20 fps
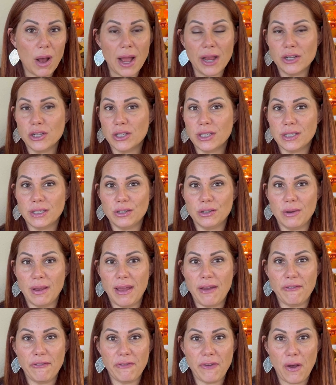I just
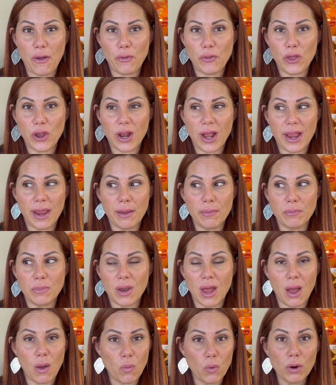have found that I am
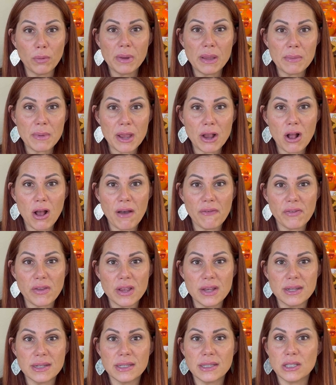not warming my
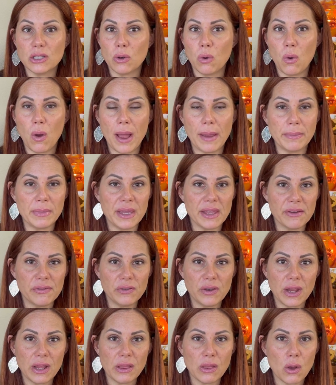coffees, so I'm
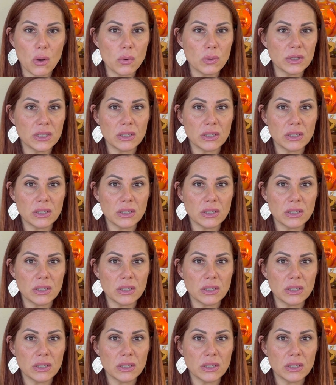gifting those,